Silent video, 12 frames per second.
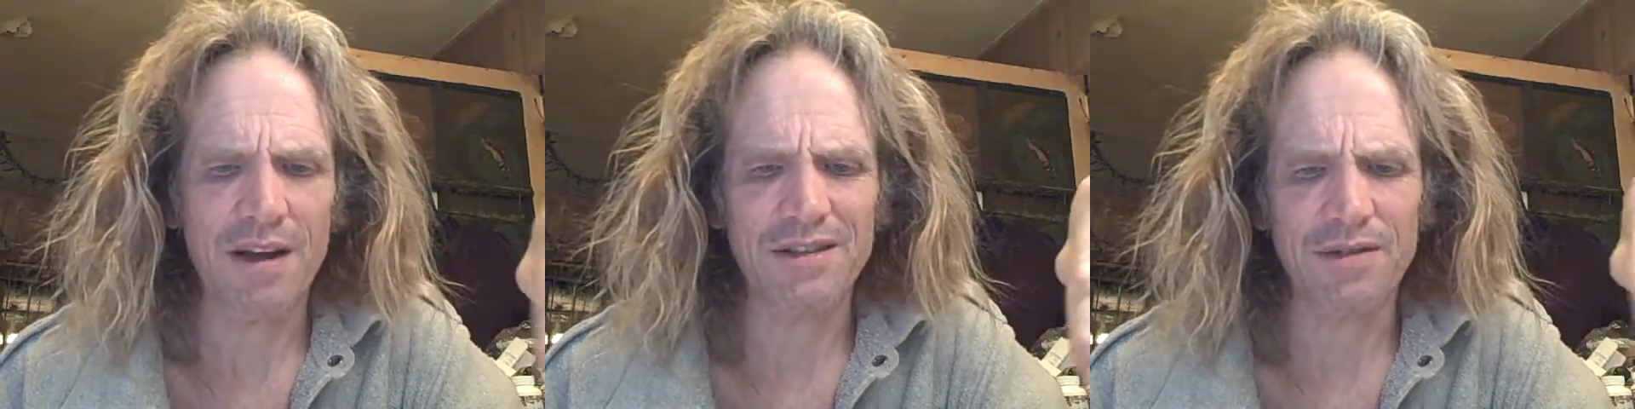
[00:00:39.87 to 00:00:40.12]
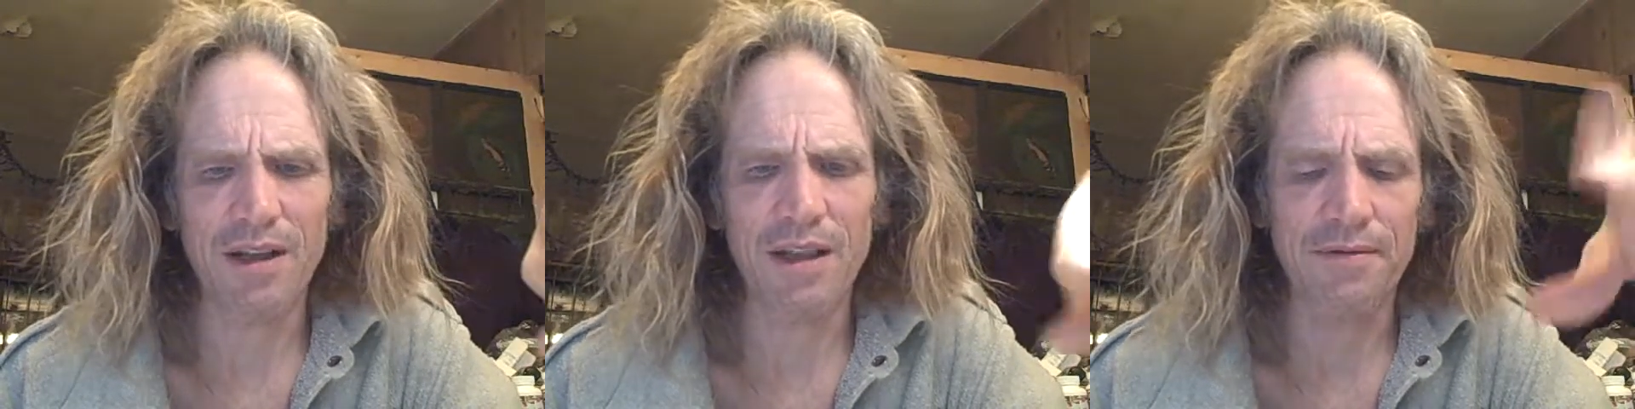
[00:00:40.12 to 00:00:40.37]

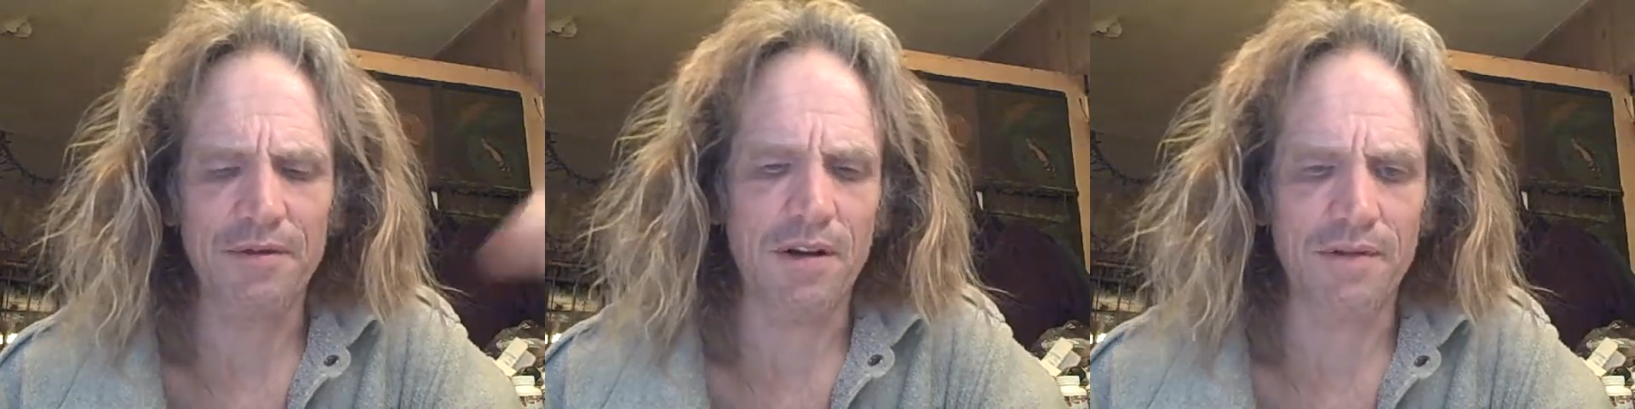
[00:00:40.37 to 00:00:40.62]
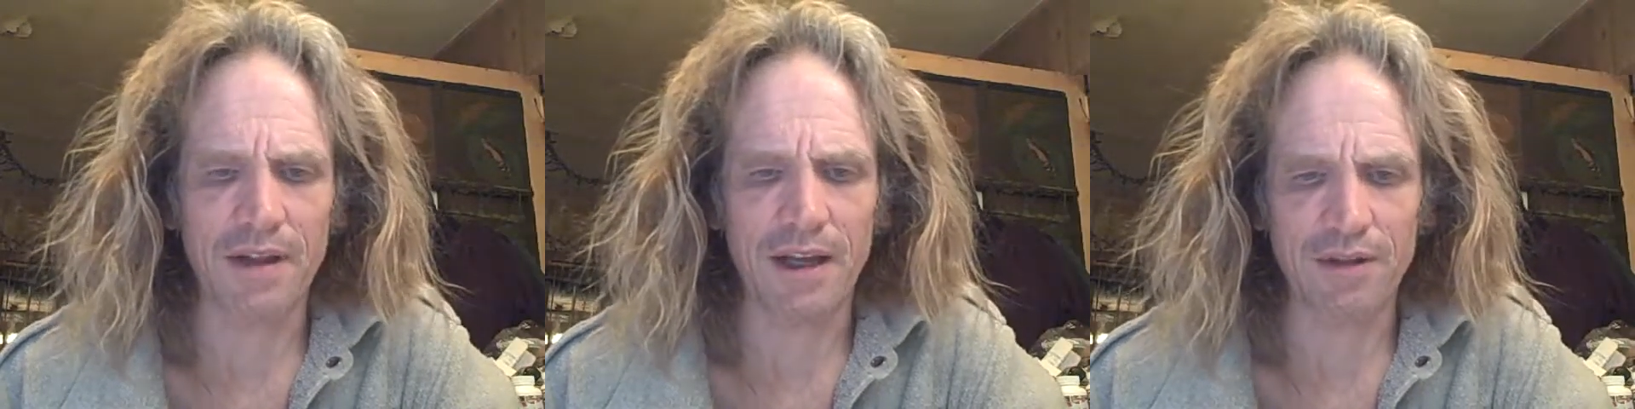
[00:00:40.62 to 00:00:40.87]
so I left
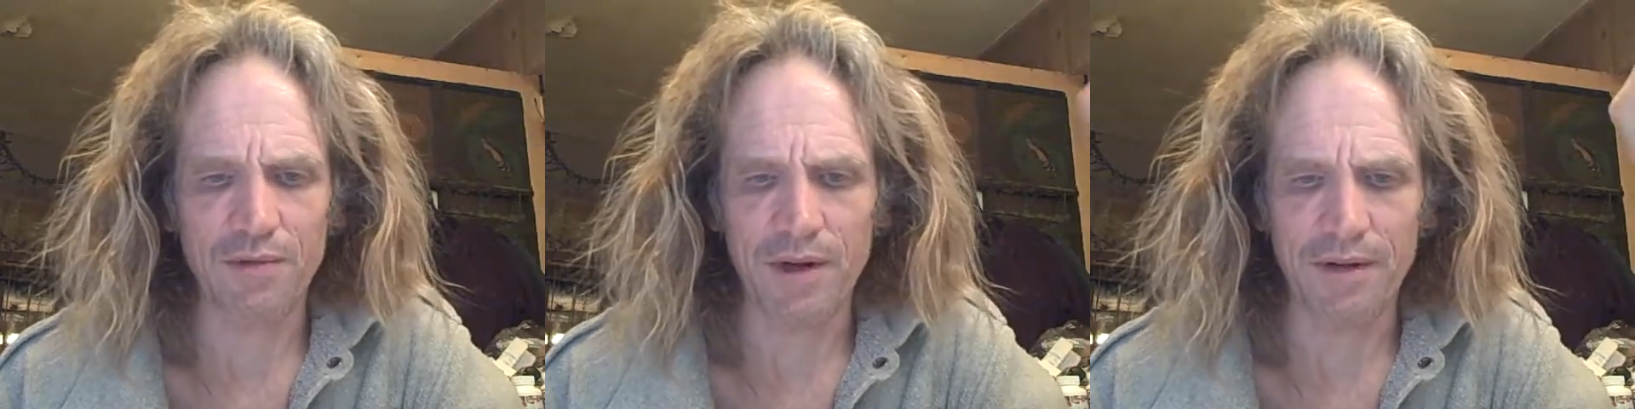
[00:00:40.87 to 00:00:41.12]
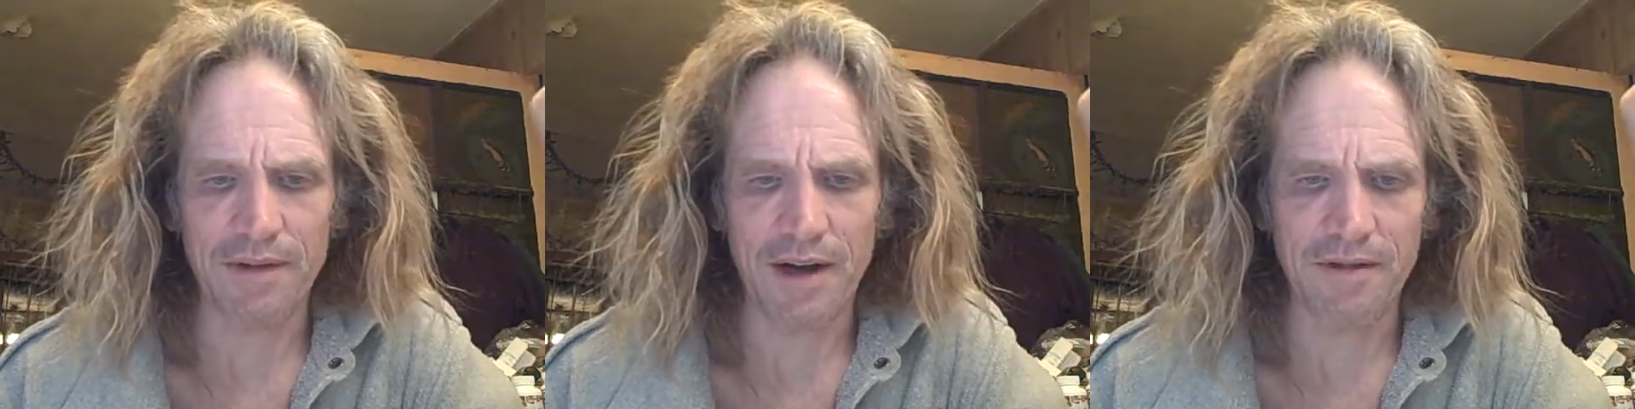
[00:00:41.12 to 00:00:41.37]
off at like
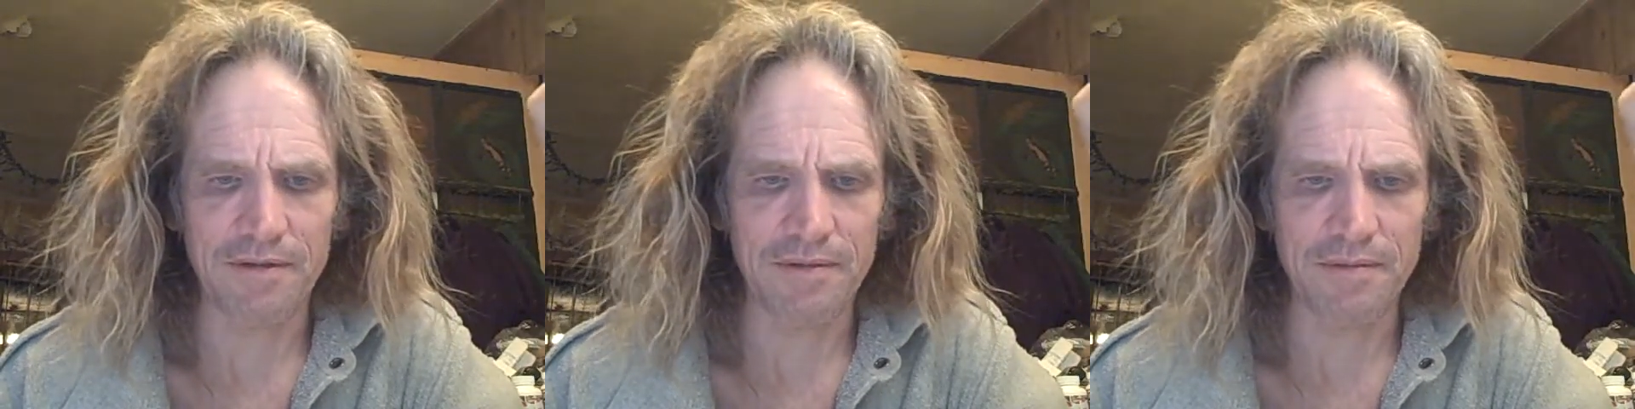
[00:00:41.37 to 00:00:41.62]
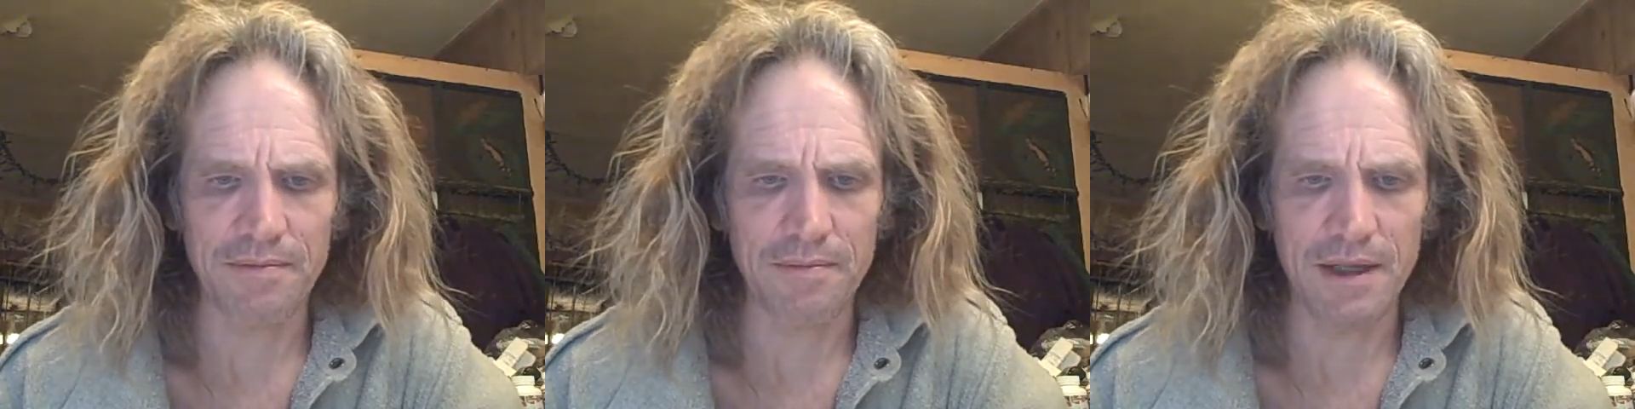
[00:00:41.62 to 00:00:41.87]
25
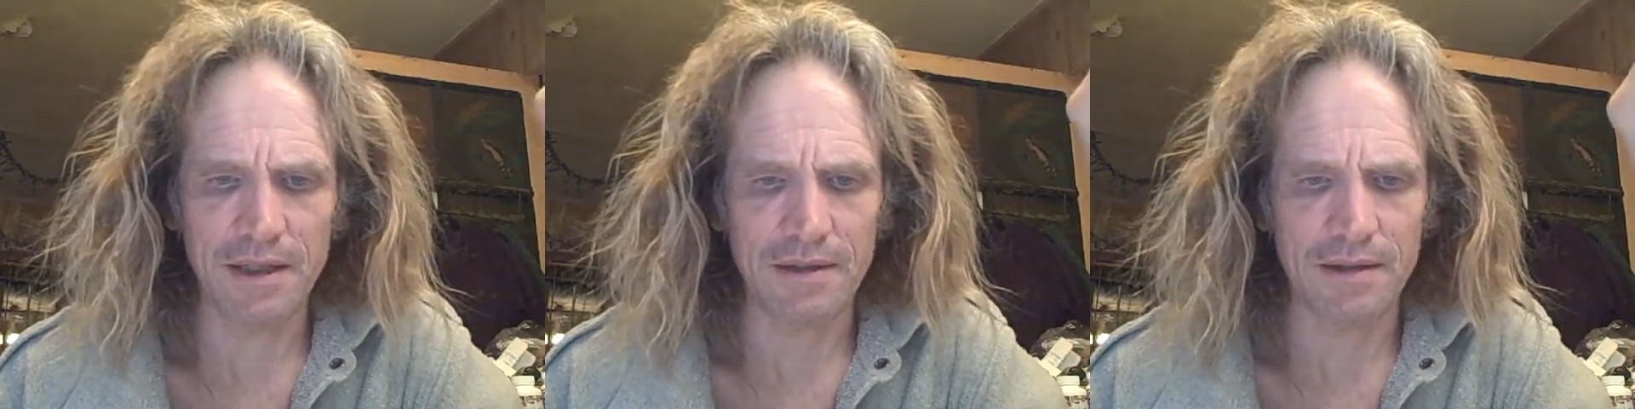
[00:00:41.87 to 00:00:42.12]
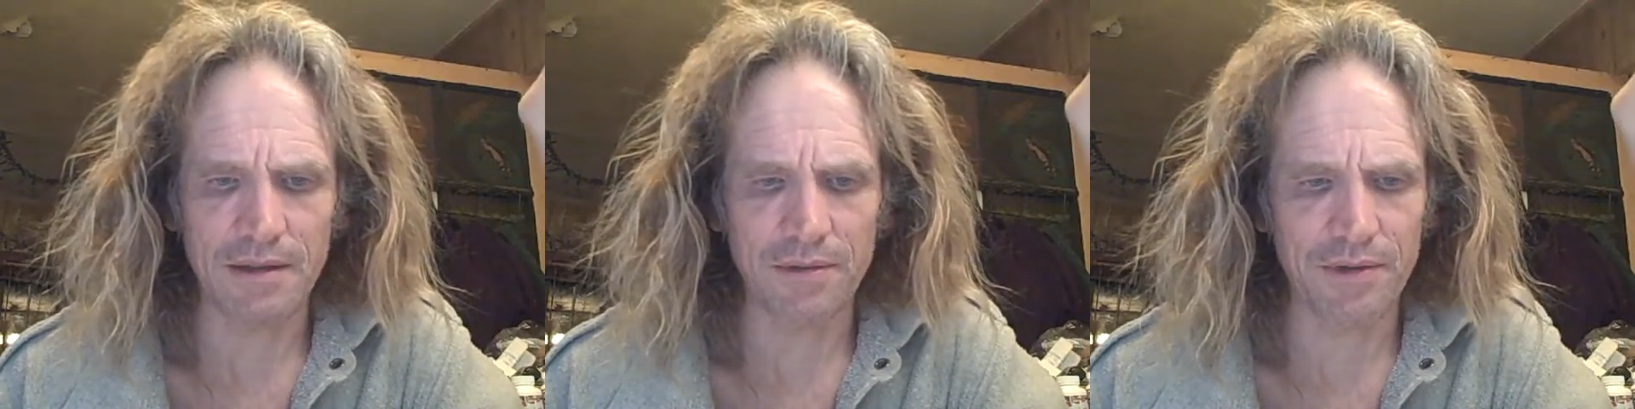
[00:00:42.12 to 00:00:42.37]

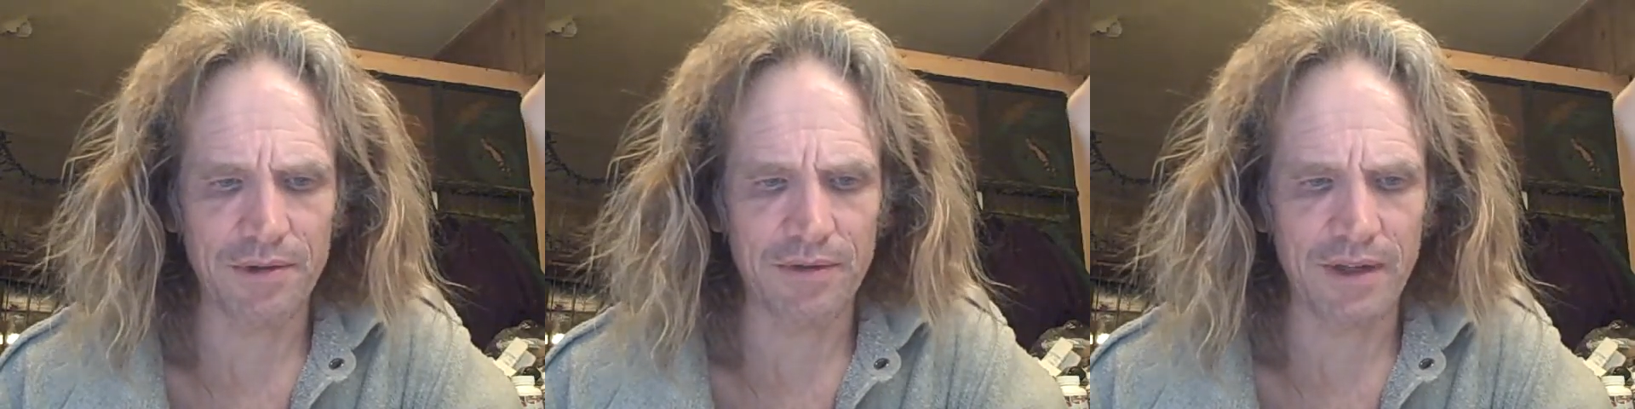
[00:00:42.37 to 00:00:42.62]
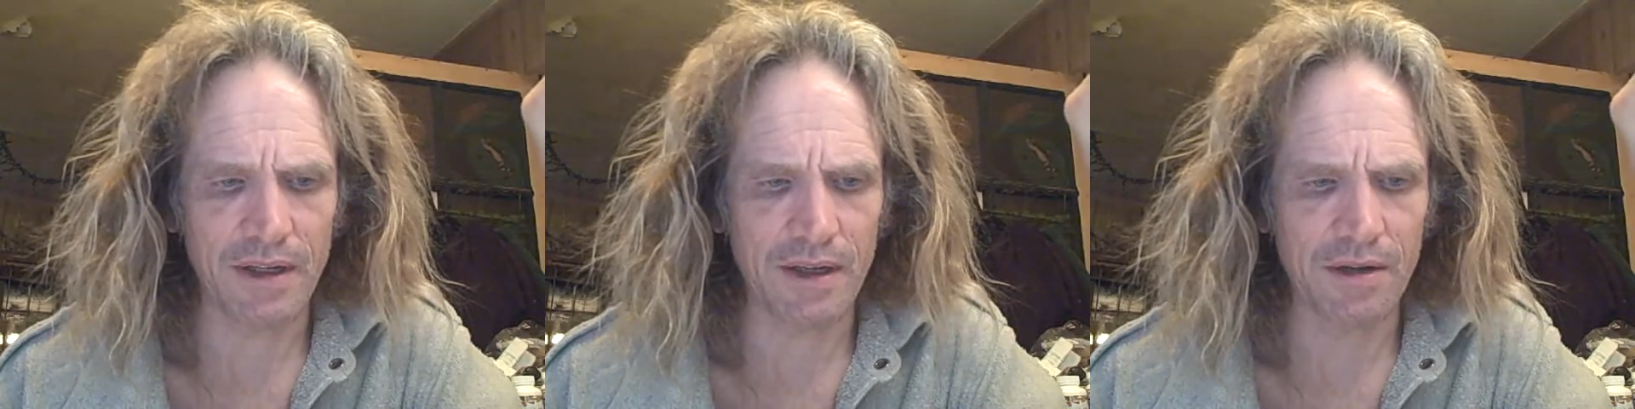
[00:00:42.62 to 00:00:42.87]
minutes into his
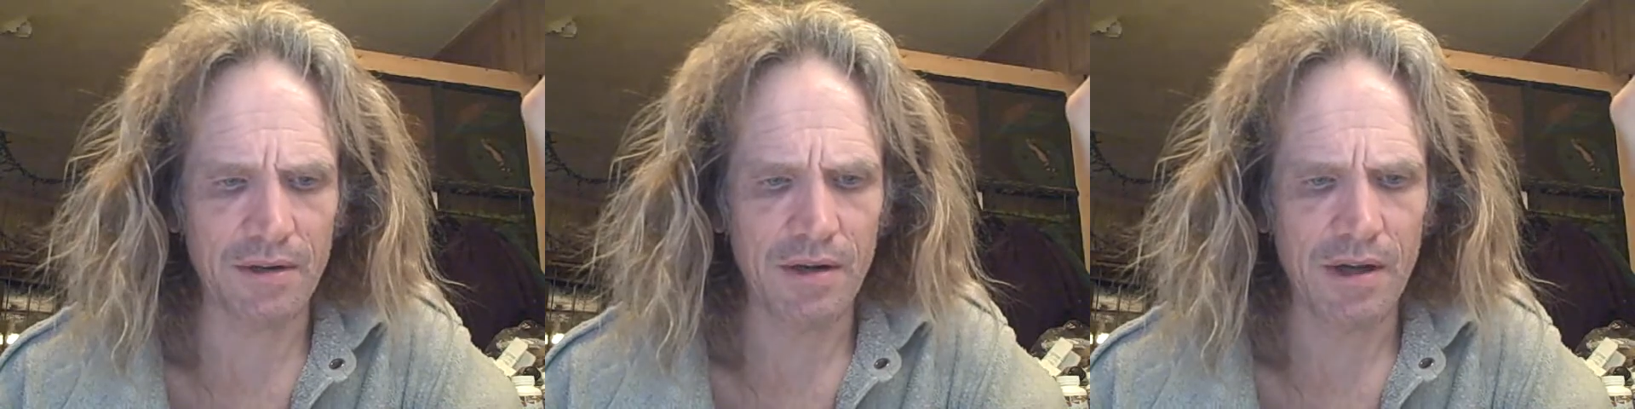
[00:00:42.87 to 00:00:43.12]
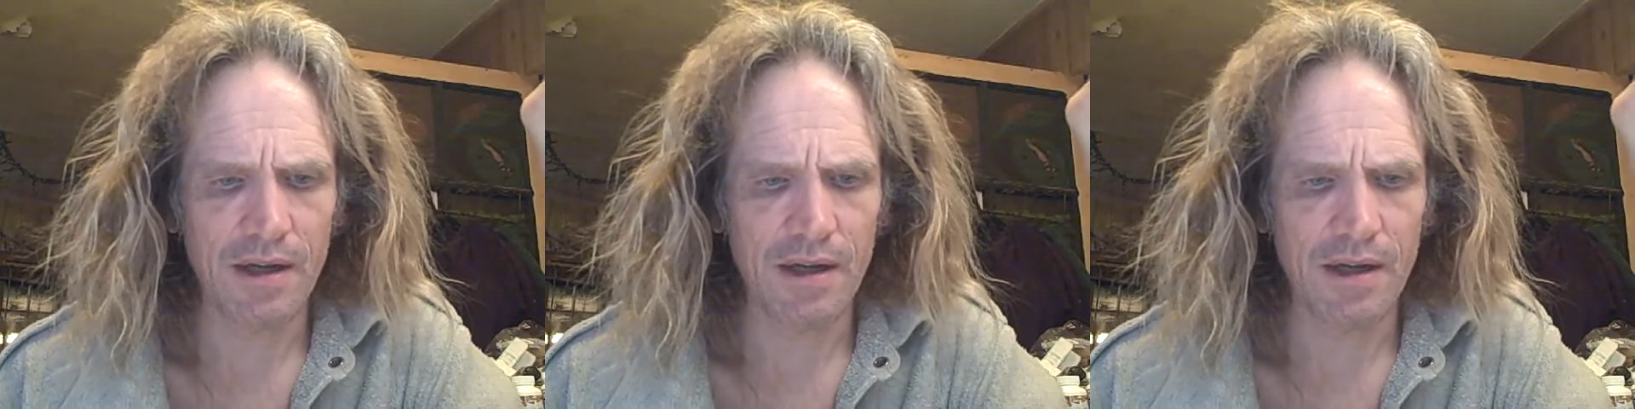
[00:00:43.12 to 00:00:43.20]
video,